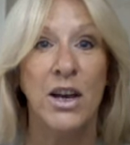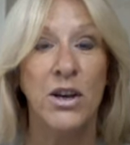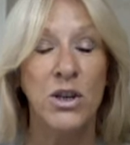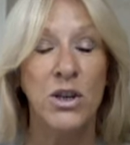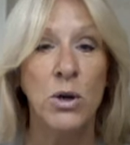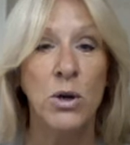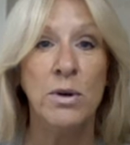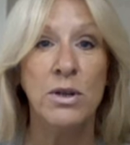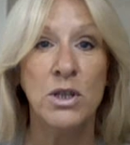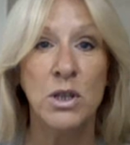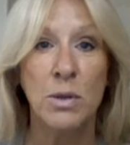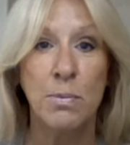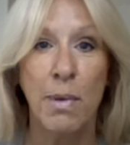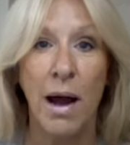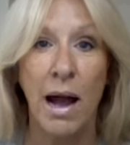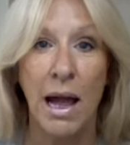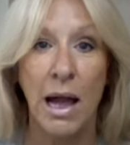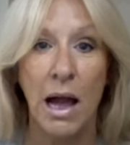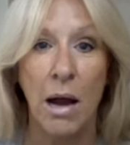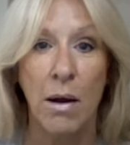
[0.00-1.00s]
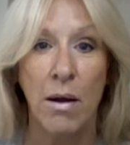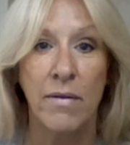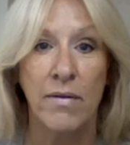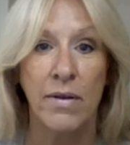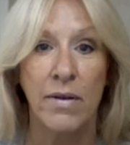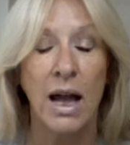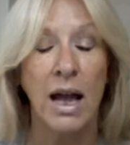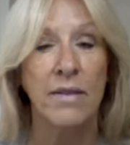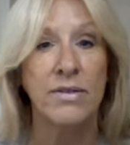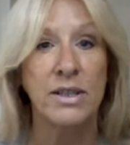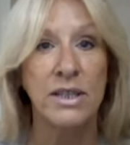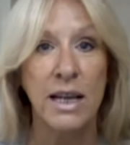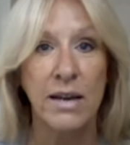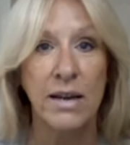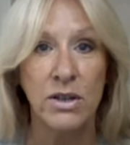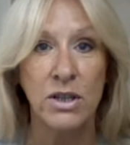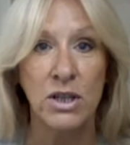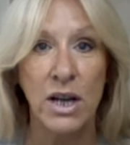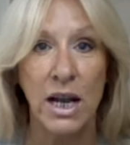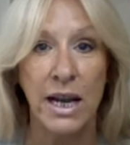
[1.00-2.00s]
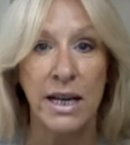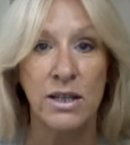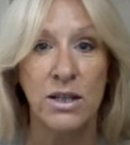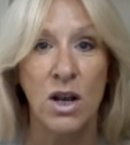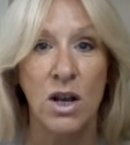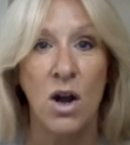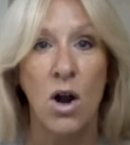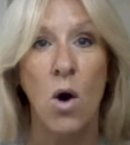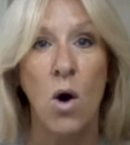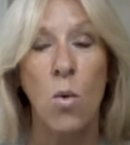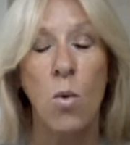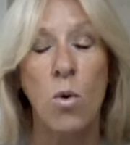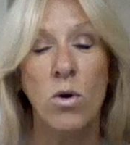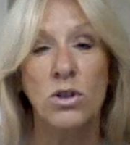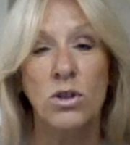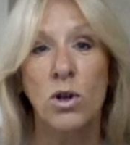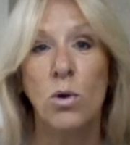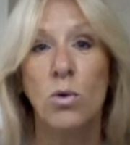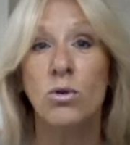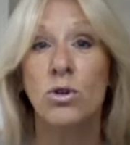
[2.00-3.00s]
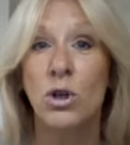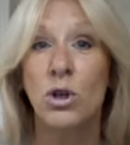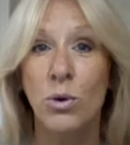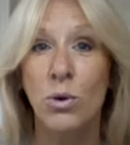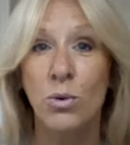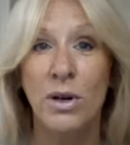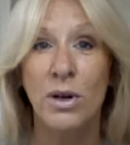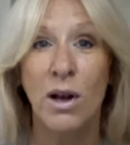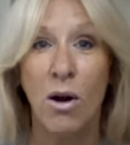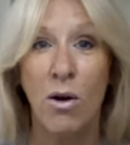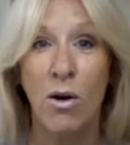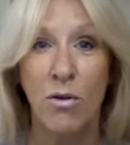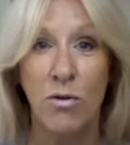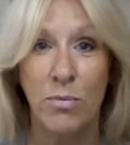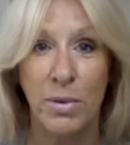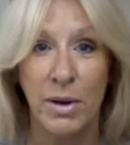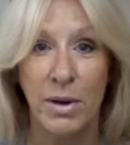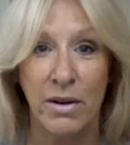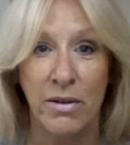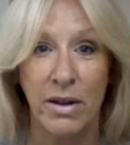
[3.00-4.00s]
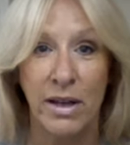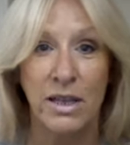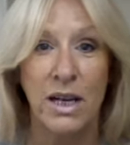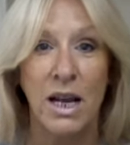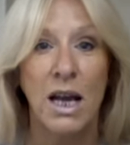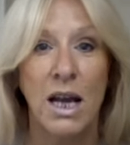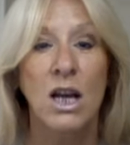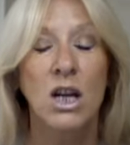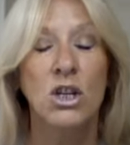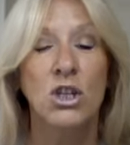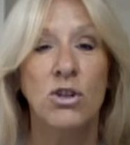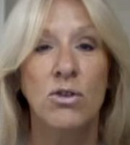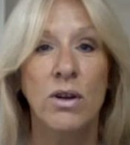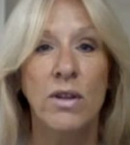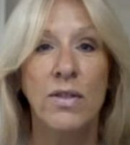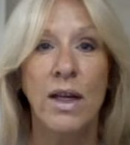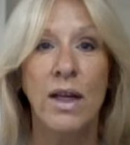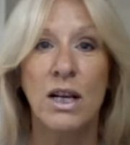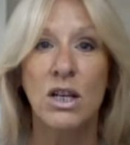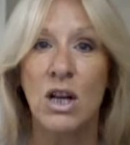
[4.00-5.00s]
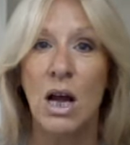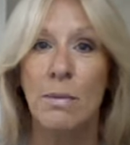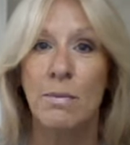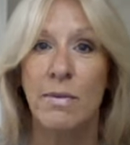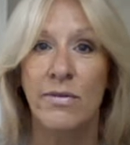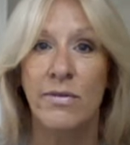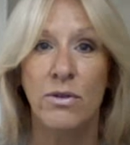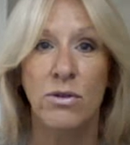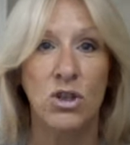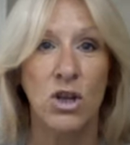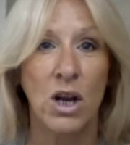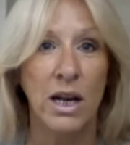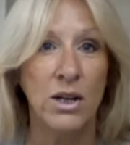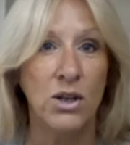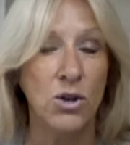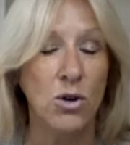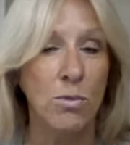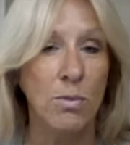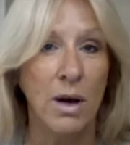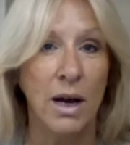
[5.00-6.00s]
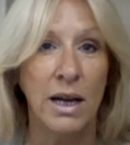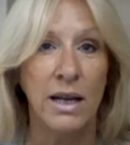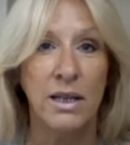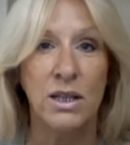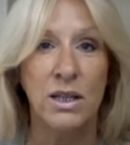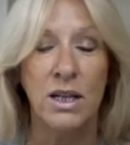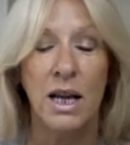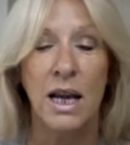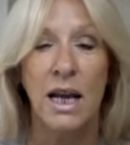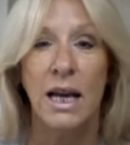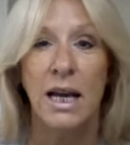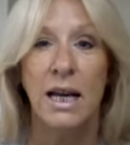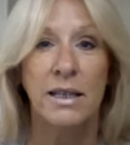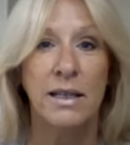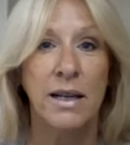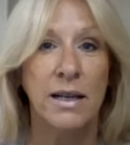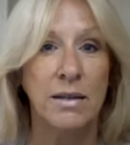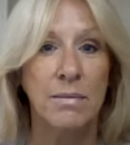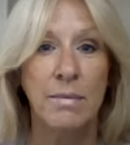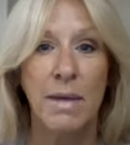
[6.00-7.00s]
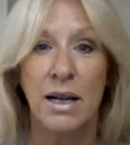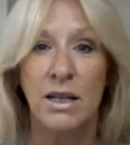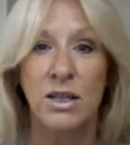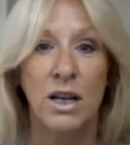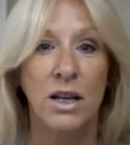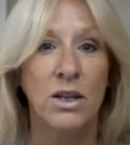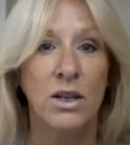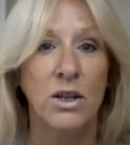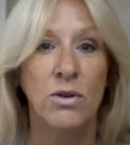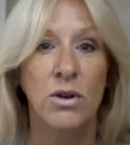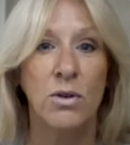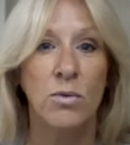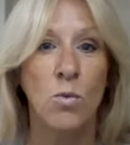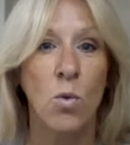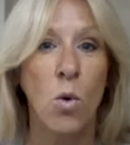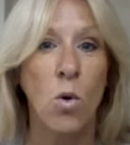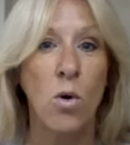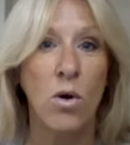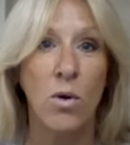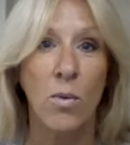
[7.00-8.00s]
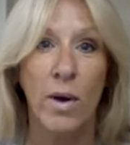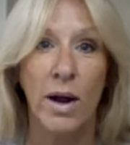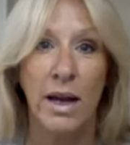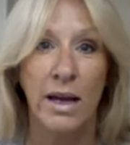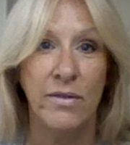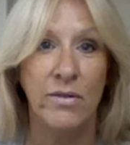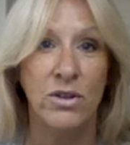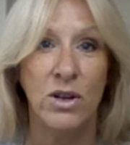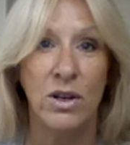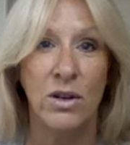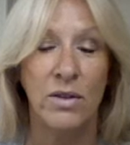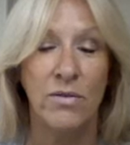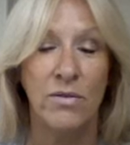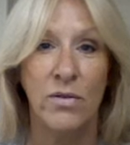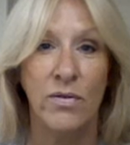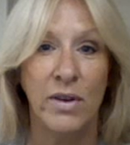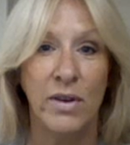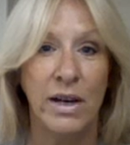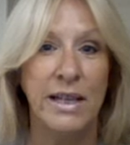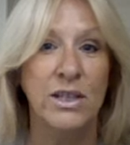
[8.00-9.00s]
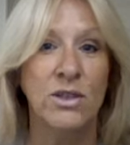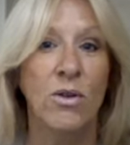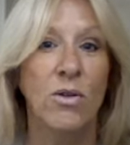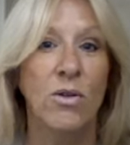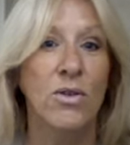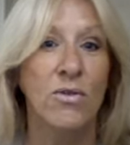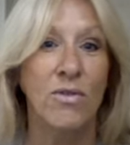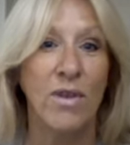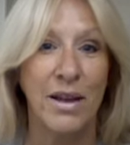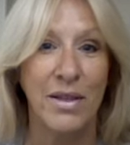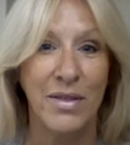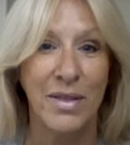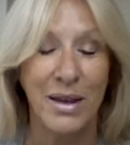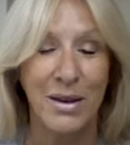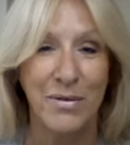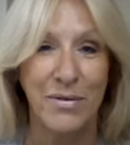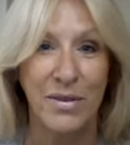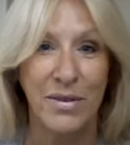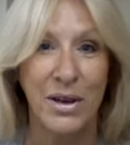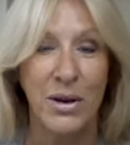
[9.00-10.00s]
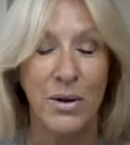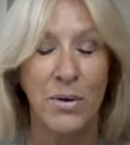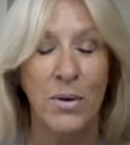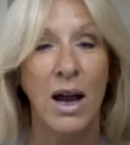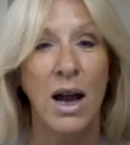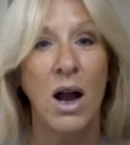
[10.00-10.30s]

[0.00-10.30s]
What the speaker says: You as the buyer, however, have 7 days what's called cooling off period. During that time, if you change your mind, doesn't matter, you can walk away if you feel it's not the right thing for you.